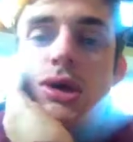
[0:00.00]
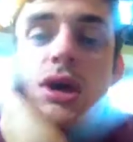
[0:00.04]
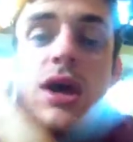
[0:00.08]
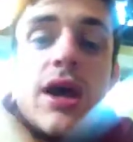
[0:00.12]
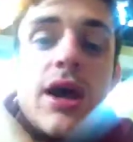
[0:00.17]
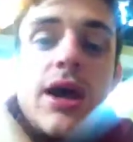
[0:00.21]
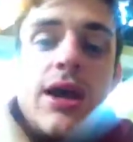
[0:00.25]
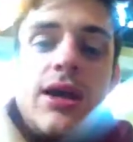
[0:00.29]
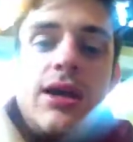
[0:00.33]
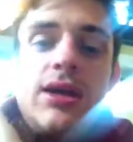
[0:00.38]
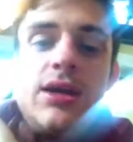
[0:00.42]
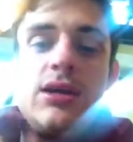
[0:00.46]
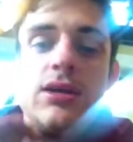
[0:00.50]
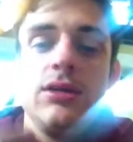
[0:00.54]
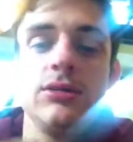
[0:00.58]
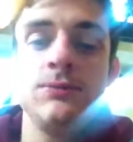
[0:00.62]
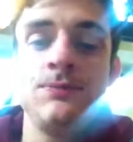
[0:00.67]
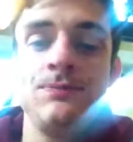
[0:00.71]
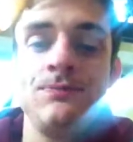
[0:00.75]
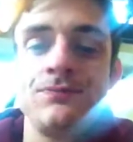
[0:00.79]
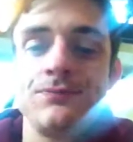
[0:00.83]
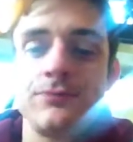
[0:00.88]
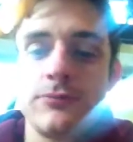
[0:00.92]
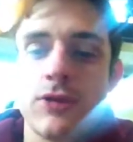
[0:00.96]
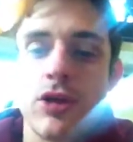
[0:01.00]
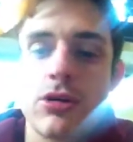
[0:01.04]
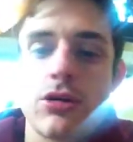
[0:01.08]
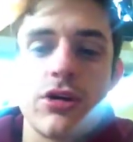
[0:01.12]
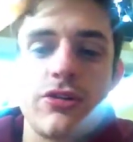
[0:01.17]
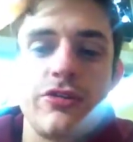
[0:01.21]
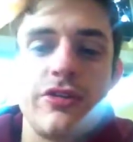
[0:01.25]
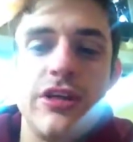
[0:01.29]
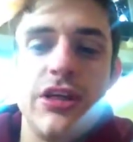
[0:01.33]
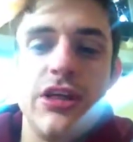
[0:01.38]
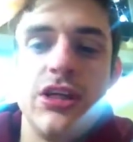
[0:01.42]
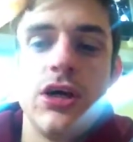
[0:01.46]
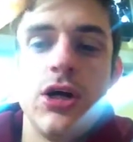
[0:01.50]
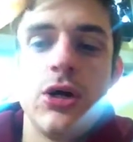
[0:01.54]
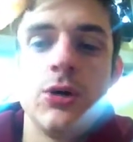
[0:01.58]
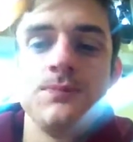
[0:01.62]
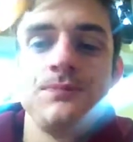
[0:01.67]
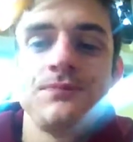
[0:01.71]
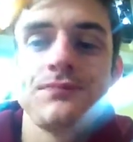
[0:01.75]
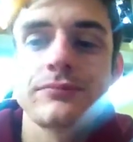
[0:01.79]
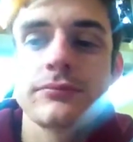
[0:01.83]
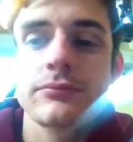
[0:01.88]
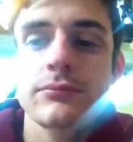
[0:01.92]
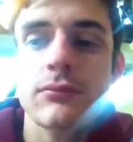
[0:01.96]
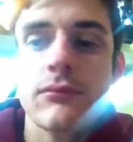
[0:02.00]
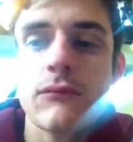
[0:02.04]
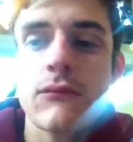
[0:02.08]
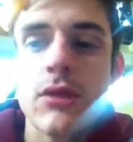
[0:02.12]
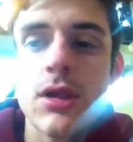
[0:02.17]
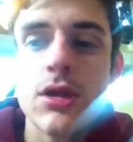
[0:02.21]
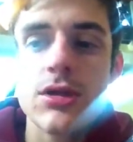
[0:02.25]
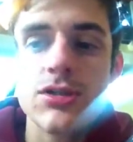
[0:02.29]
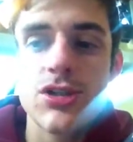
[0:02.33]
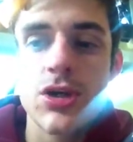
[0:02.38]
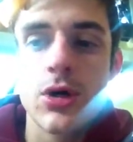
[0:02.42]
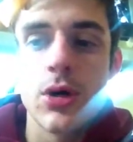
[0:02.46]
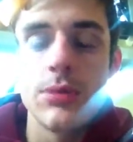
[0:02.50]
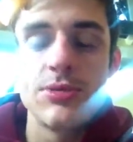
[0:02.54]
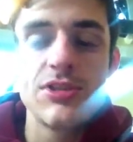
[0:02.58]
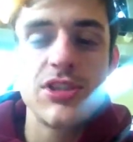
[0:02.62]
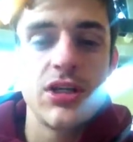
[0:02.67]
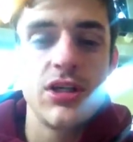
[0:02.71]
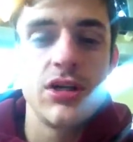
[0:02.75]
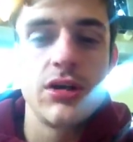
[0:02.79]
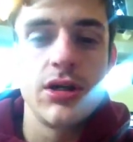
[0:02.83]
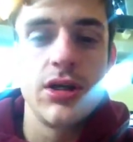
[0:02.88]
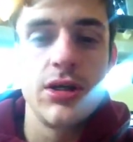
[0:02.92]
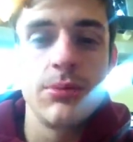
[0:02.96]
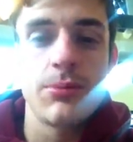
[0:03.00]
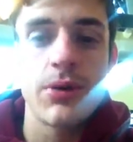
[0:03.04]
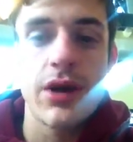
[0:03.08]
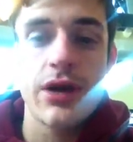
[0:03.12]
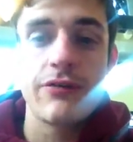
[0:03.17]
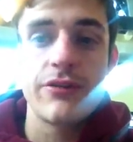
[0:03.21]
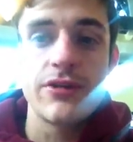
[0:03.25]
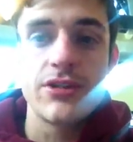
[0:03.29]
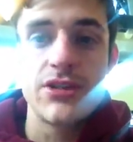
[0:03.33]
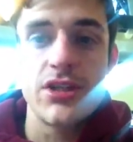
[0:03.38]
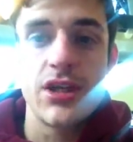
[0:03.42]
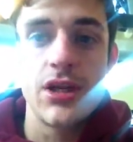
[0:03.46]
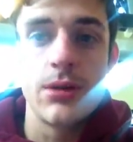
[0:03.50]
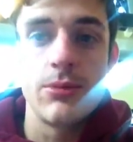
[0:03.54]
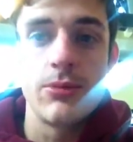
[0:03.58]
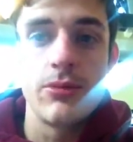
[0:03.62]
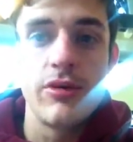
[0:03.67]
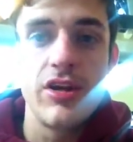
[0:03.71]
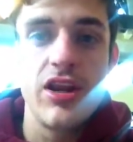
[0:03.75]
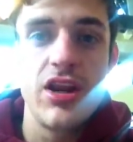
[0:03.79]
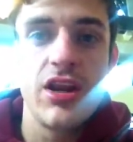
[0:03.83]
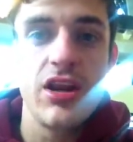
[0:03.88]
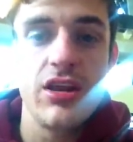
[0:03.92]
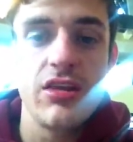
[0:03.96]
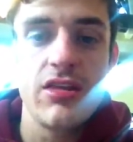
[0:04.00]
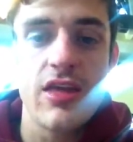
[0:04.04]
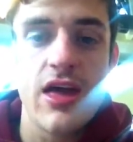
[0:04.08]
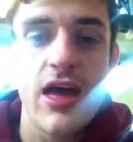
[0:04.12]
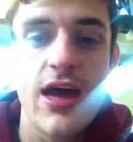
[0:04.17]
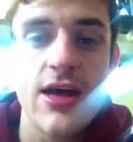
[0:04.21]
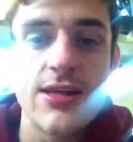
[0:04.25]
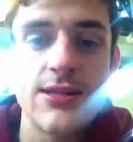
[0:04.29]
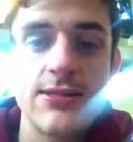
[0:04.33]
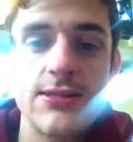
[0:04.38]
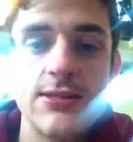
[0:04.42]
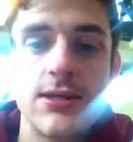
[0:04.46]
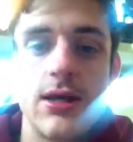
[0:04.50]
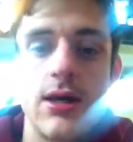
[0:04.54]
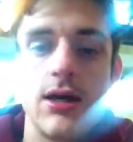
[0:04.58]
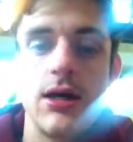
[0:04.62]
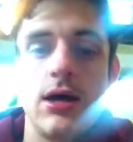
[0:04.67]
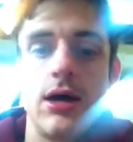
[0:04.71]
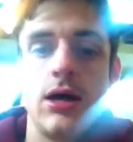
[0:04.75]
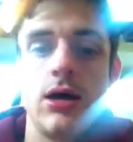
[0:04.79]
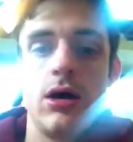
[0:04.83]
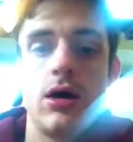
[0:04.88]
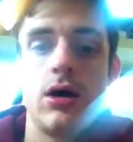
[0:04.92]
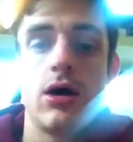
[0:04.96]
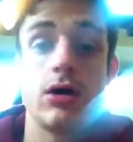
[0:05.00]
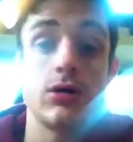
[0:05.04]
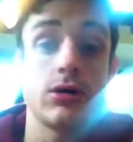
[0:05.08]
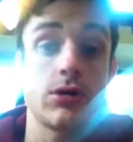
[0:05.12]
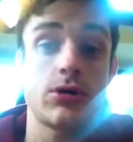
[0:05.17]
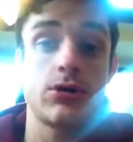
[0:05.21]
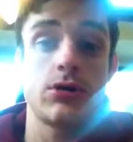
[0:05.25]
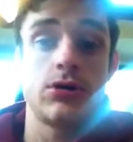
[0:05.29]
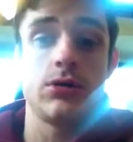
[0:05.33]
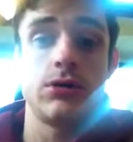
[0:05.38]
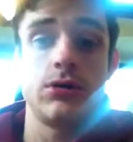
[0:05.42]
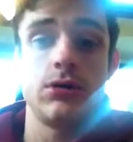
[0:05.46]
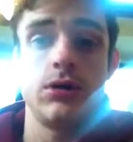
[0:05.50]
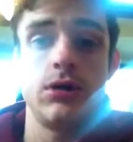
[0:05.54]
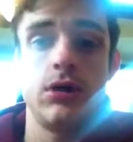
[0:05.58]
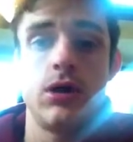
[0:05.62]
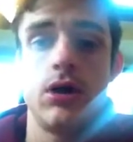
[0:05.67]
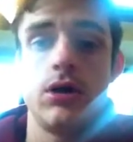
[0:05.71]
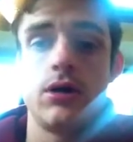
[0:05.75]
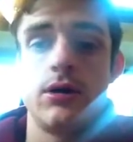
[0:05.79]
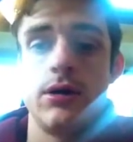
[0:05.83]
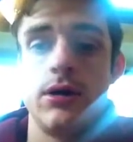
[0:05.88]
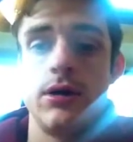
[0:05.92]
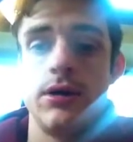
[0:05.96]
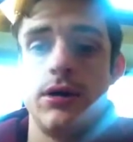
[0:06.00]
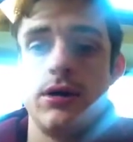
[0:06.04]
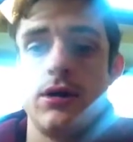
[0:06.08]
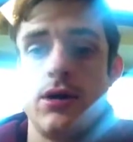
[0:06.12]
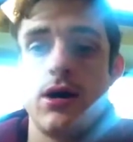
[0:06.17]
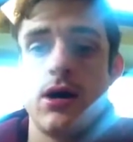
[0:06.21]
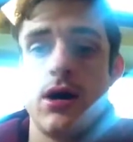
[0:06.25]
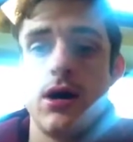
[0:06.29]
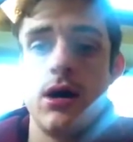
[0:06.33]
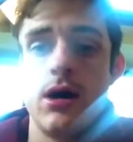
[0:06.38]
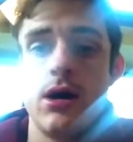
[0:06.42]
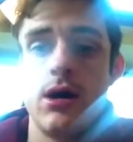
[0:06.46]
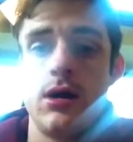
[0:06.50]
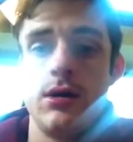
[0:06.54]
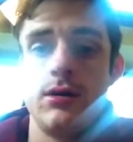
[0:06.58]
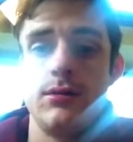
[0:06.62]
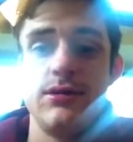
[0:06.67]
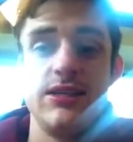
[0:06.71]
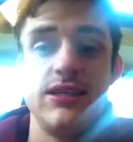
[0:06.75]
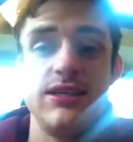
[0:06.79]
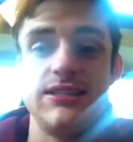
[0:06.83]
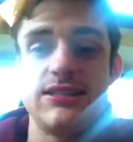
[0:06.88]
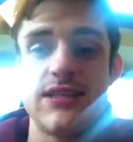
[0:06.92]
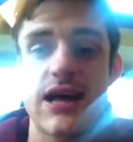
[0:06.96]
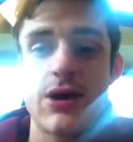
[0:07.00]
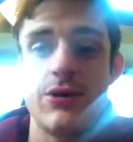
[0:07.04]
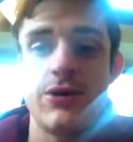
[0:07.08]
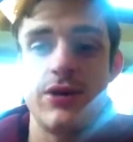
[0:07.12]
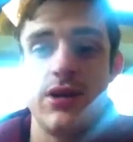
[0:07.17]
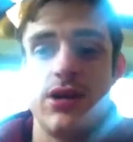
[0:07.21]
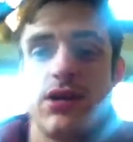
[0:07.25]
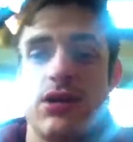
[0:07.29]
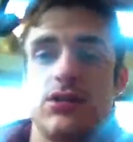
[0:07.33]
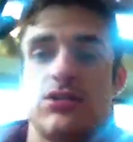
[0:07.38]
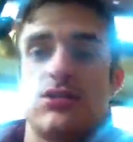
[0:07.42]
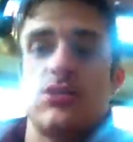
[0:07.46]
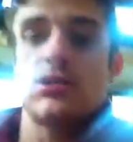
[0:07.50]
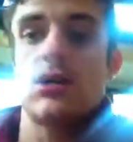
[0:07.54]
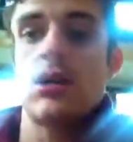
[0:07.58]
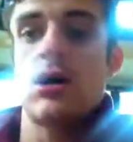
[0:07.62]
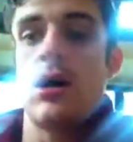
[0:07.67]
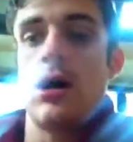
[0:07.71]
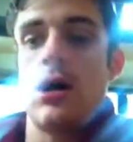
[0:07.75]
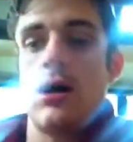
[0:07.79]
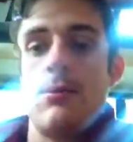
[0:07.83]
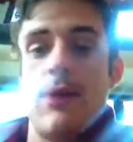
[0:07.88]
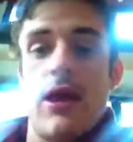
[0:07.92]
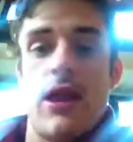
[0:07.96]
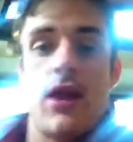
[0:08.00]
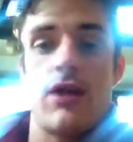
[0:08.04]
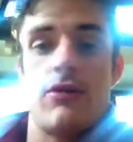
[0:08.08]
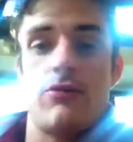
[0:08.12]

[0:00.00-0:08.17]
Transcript: Hey, CrossFit Edo. So I'm sitting here eating breakfast and I'm reading that article on knees outedness. And I